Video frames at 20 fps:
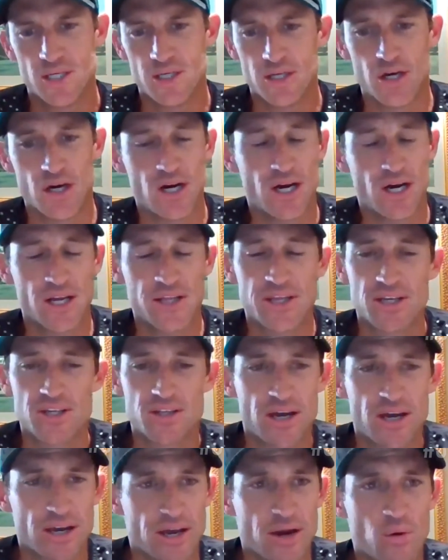yeah, I think
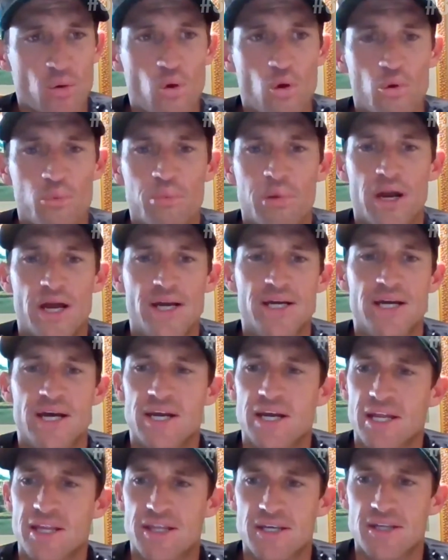they can all play,
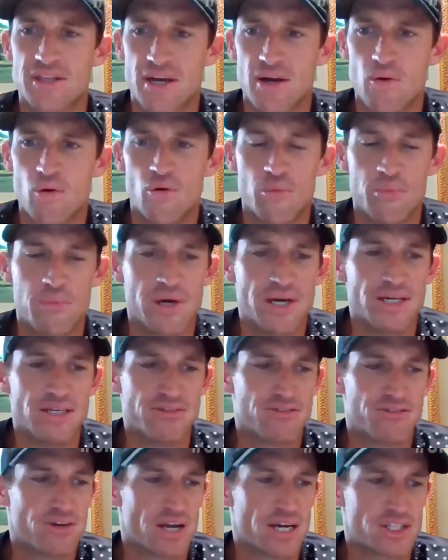and I think they all bring
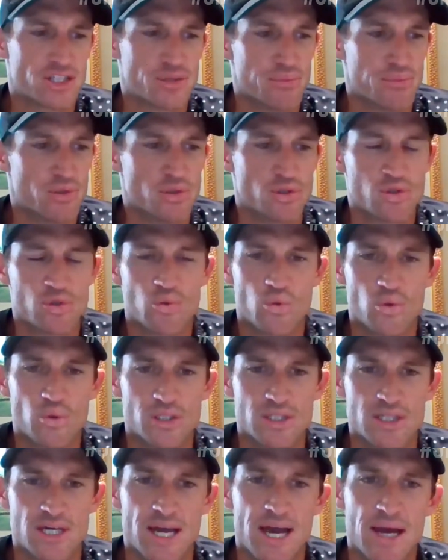different attributes
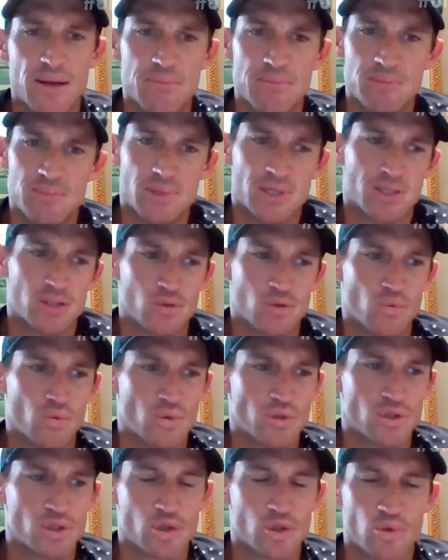towards the game and
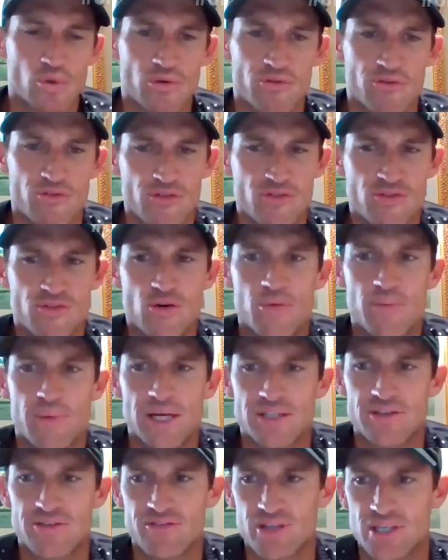towards the shorter
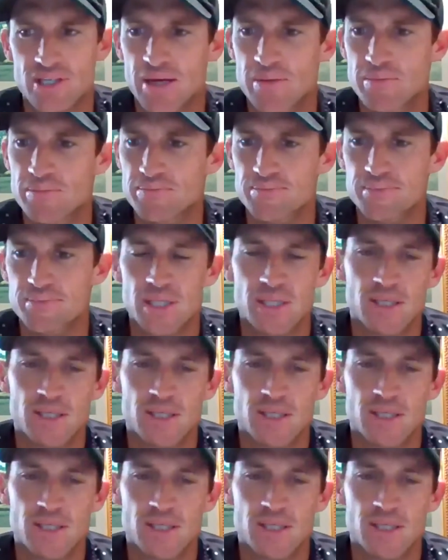format of the game.